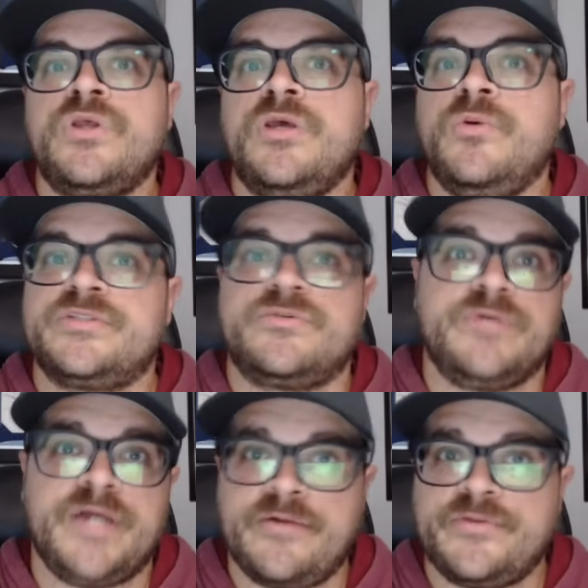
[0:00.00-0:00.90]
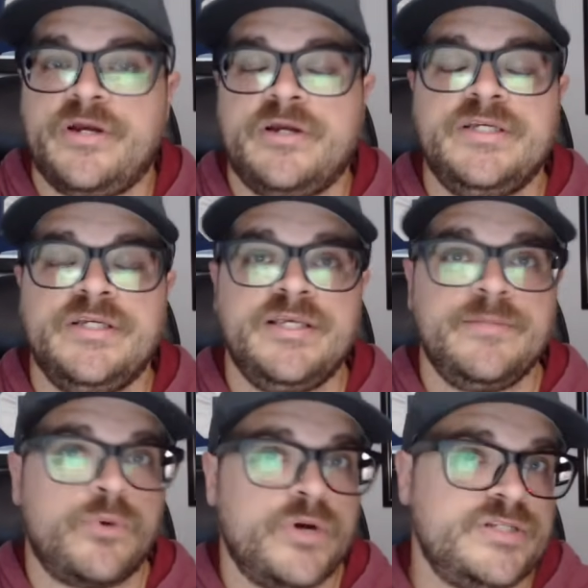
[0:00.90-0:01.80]
He wasn't really out there. He
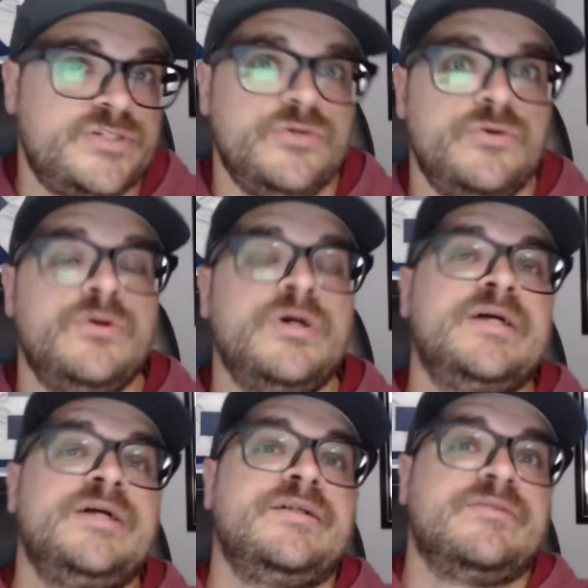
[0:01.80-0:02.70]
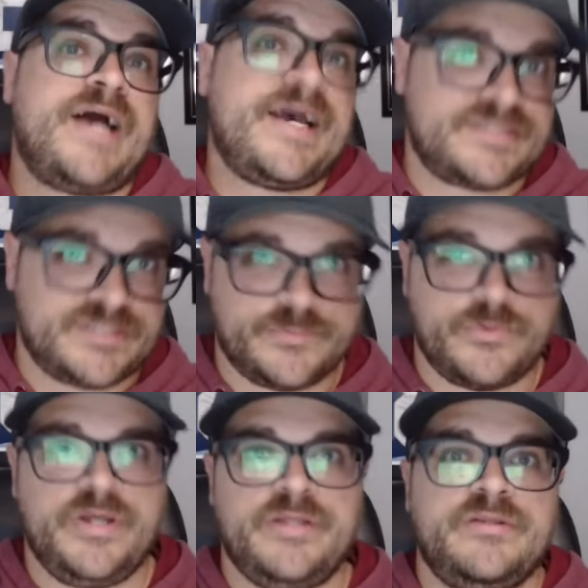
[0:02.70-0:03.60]
pointed to last
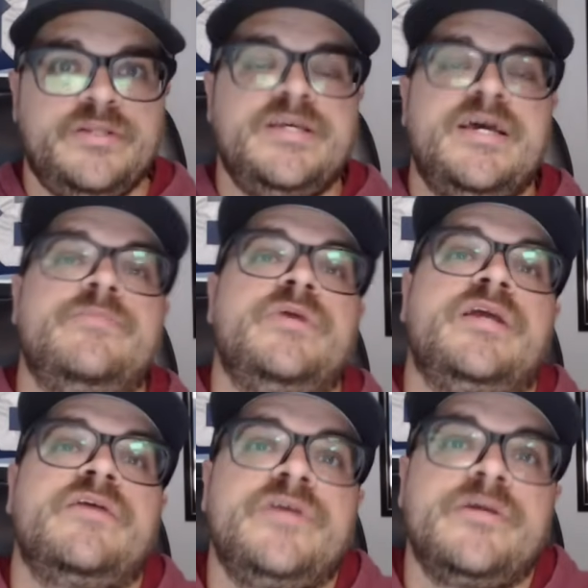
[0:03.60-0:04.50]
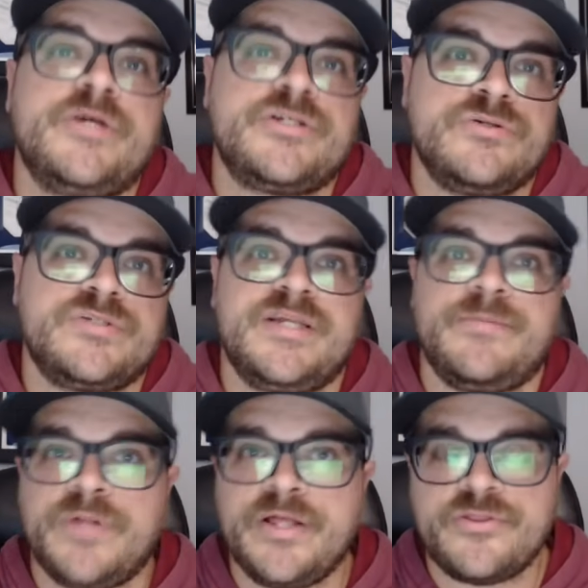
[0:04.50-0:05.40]
spring, the knee had been giving him issues and he
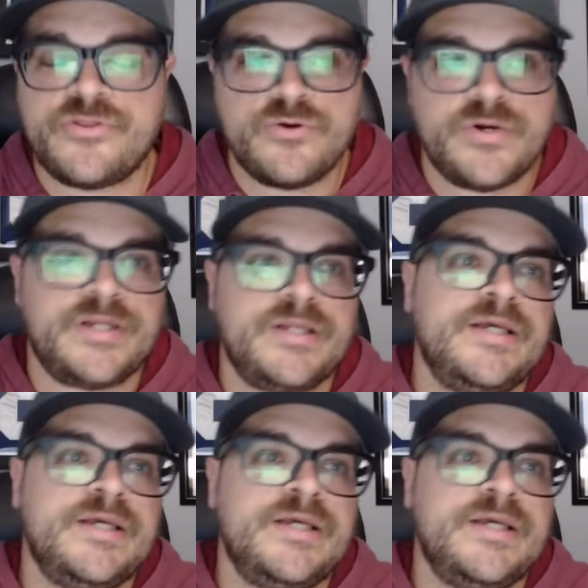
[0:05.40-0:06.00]
played through it.